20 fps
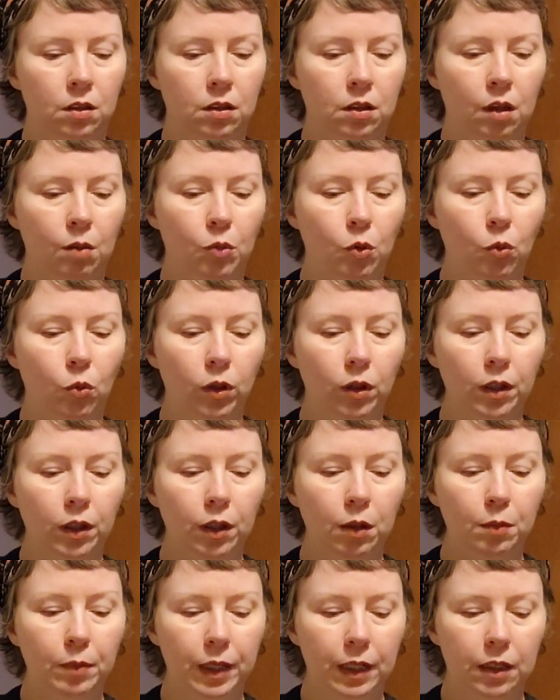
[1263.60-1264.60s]
I'm worried
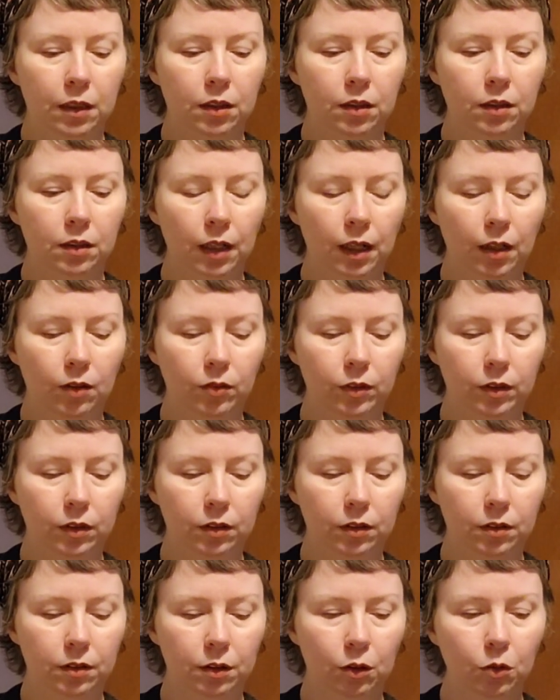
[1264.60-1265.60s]
about having
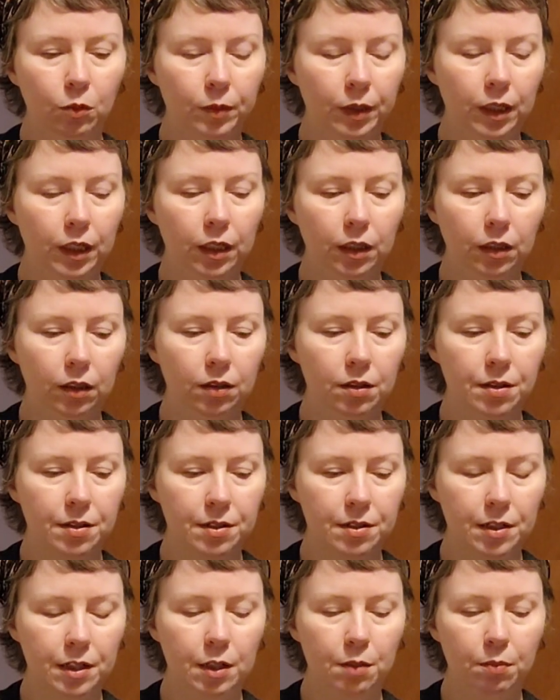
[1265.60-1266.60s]
so many
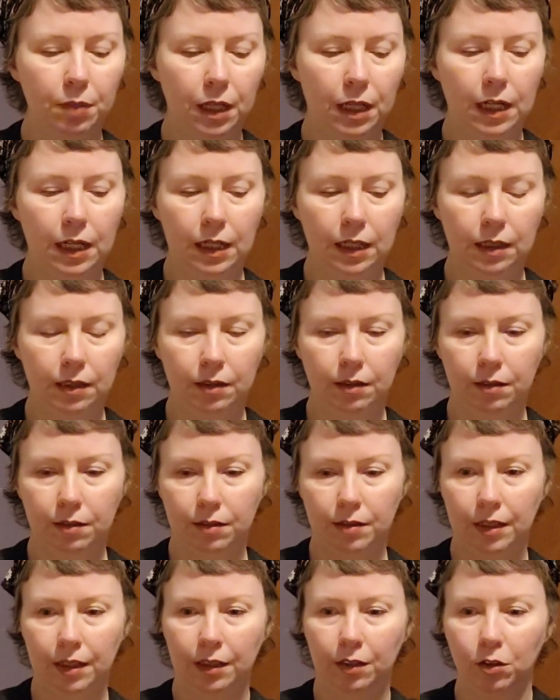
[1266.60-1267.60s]
seam
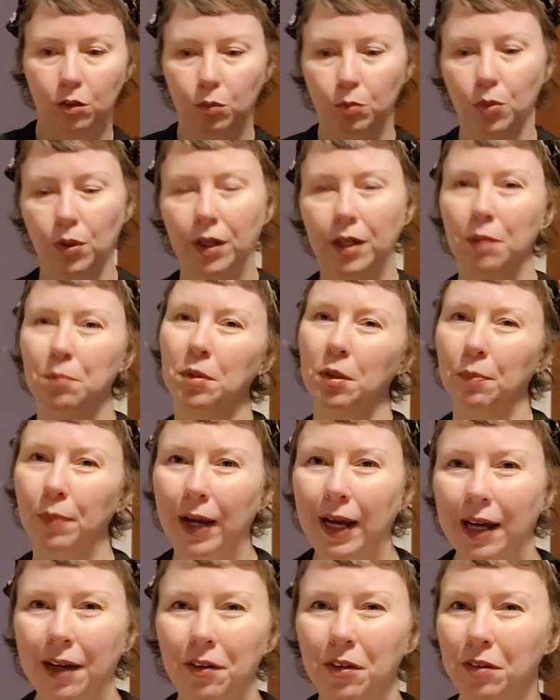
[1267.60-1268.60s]
lines that it'll break up the
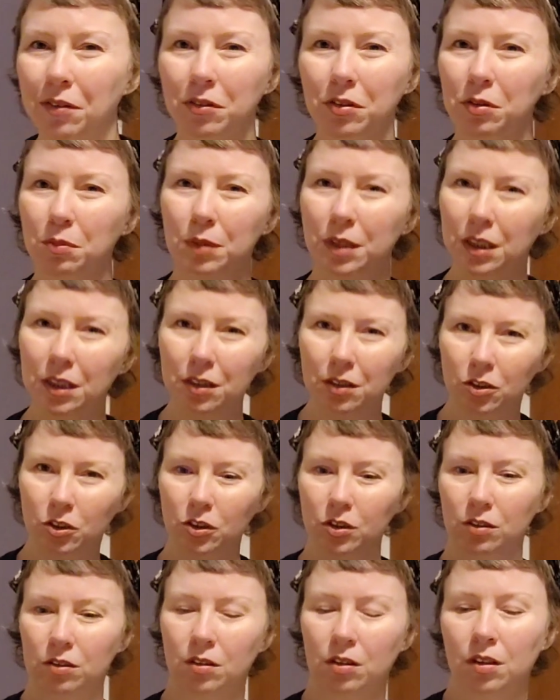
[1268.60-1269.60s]
pattern too
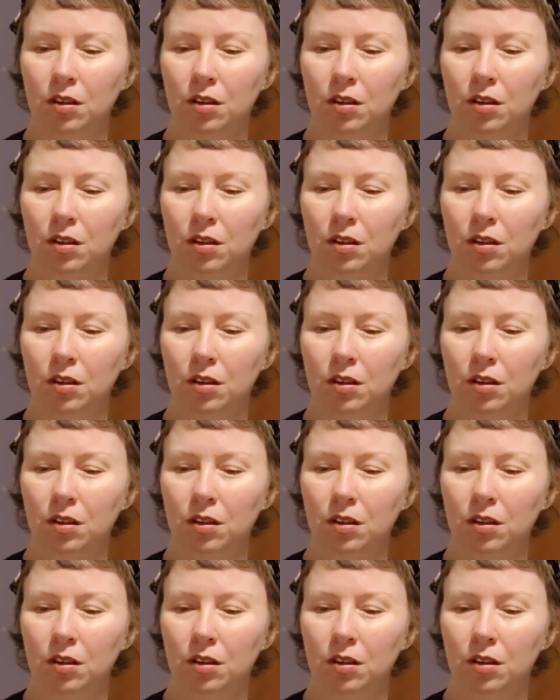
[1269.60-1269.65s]
much.